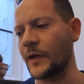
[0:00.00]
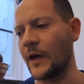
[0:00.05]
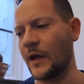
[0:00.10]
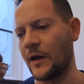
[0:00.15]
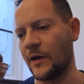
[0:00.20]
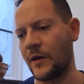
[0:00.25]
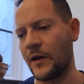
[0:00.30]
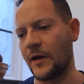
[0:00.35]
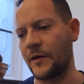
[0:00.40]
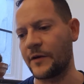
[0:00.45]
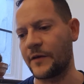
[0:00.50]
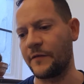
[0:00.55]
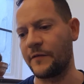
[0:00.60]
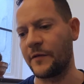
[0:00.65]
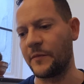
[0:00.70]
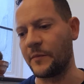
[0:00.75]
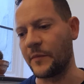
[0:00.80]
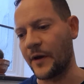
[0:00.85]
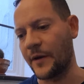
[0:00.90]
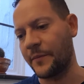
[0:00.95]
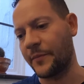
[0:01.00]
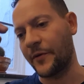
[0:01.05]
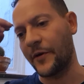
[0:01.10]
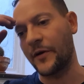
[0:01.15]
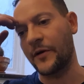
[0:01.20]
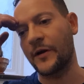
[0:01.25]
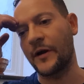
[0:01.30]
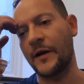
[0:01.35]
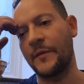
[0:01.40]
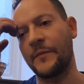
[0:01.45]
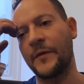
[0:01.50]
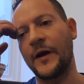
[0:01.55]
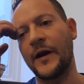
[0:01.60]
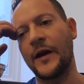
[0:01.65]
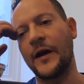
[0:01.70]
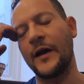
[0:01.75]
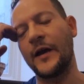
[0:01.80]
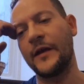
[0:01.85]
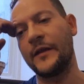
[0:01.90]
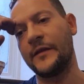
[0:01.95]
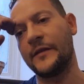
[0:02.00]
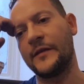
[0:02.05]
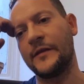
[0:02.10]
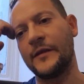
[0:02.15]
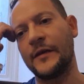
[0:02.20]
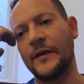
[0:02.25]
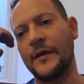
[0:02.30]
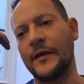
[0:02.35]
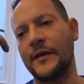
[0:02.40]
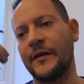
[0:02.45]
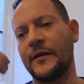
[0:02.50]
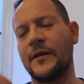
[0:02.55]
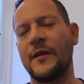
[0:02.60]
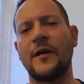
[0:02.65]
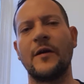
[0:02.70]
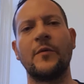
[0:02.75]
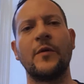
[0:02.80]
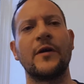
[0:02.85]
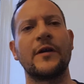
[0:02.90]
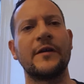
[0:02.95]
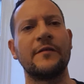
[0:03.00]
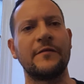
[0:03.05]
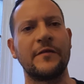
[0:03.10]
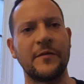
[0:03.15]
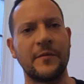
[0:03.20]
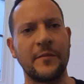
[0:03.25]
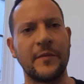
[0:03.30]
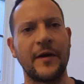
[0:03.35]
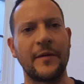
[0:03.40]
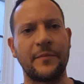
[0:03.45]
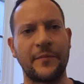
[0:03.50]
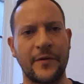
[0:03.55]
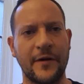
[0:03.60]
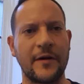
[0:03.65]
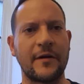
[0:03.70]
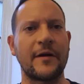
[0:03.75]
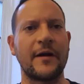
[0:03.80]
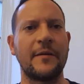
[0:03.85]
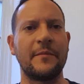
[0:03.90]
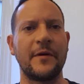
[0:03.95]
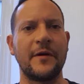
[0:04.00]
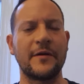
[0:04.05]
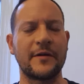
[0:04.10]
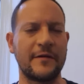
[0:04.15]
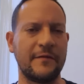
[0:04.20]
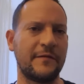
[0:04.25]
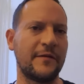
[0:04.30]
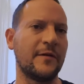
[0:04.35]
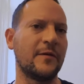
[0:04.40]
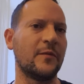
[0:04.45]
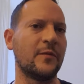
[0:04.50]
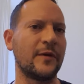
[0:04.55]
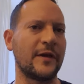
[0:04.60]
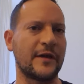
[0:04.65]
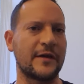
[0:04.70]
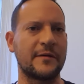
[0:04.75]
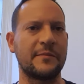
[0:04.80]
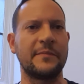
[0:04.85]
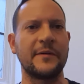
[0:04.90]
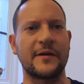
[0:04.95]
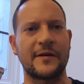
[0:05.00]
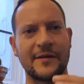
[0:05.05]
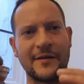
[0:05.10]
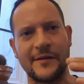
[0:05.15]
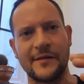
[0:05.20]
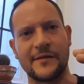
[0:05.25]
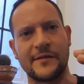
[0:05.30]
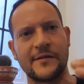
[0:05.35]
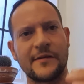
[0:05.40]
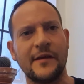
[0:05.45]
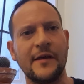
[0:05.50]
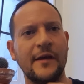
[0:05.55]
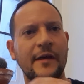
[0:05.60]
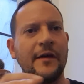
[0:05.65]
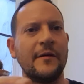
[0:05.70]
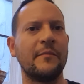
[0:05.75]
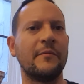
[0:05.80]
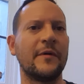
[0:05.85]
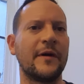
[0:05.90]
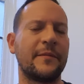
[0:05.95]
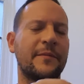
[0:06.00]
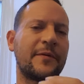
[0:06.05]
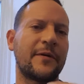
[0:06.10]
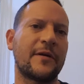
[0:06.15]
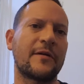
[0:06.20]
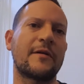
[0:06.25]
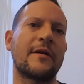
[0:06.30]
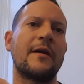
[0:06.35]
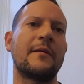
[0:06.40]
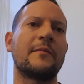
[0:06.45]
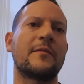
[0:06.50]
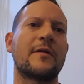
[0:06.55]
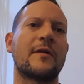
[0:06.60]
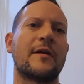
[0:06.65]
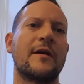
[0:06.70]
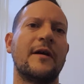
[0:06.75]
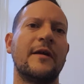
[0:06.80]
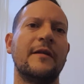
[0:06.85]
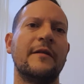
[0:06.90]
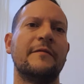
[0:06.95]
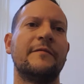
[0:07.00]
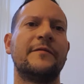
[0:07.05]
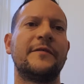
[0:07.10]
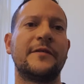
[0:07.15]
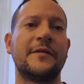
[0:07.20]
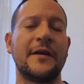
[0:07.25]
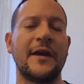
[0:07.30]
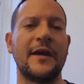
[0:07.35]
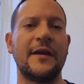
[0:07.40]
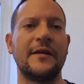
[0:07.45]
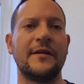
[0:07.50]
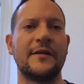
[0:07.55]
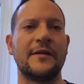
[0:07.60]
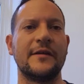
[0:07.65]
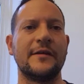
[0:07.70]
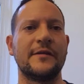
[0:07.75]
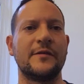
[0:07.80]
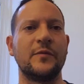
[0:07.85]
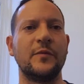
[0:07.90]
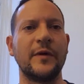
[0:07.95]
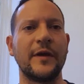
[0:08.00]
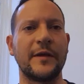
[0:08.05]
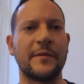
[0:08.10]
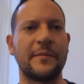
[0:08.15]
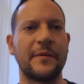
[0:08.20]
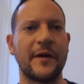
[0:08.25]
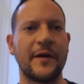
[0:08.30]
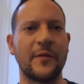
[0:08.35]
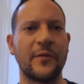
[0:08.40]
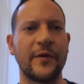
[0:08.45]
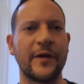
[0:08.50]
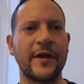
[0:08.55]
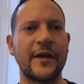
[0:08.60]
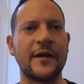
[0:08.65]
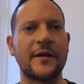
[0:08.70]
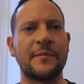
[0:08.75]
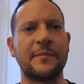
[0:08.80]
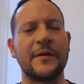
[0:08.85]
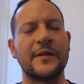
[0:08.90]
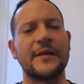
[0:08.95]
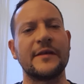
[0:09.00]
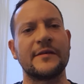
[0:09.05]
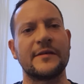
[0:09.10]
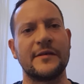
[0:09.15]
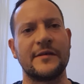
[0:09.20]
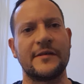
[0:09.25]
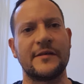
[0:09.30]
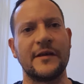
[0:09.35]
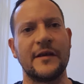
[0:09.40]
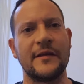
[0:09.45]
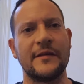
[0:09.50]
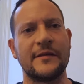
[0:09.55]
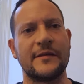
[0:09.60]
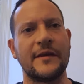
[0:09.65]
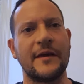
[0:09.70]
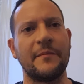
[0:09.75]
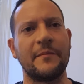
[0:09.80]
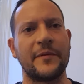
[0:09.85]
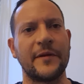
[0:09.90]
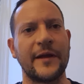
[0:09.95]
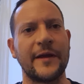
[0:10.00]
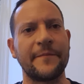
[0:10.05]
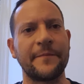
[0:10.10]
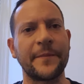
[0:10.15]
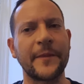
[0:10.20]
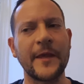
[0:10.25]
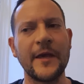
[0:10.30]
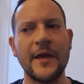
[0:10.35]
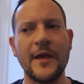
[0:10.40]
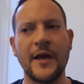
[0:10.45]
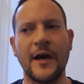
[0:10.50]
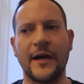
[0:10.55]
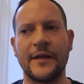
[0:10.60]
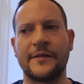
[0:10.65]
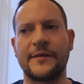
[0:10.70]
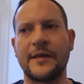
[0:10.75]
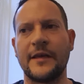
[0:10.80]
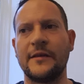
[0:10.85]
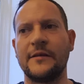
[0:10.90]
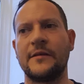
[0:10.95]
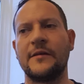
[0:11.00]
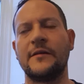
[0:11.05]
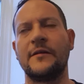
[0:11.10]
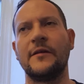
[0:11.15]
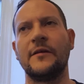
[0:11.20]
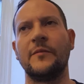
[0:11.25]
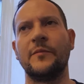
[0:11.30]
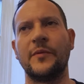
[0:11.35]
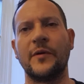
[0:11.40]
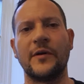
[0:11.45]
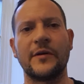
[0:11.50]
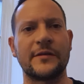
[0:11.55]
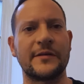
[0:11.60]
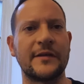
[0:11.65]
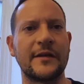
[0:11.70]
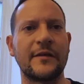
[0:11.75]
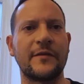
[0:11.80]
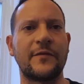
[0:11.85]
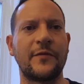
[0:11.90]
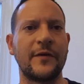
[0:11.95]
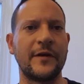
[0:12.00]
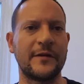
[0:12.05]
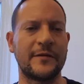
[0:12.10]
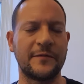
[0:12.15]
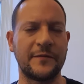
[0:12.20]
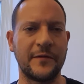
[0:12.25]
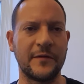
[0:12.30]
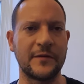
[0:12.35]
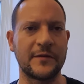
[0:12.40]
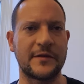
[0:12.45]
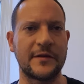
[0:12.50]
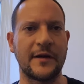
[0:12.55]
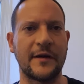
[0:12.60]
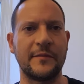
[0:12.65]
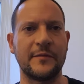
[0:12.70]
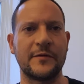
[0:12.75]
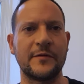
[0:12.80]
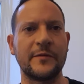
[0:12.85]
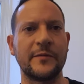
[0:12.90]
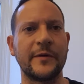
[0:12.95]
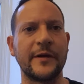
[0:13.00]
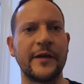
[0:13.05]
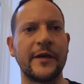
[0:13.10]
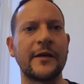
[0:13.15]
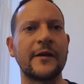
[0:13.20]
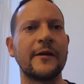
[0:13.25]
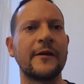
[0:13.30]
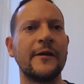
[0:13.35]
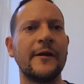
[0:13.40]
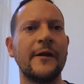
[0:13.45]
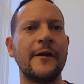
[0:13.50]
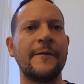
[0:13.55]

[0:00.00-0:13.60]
I'll give you my program. No, I won't give you my program. I'll give you a week, because my program kind of changes week by week, but there's a certain template. I tend to do boxing 3 to 4 times a week,